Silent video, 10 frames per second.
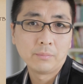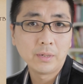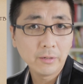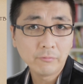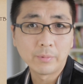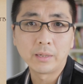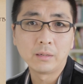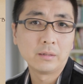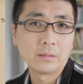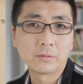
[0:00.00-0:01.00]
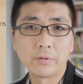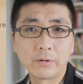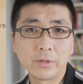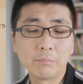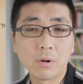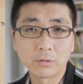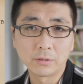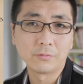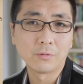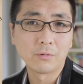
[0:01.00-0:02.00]
Believe me, it's very
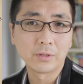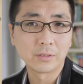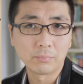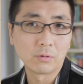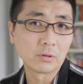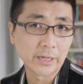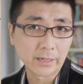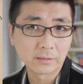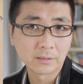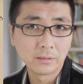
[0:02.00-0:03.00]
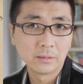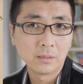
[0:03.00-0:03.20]
important for this project.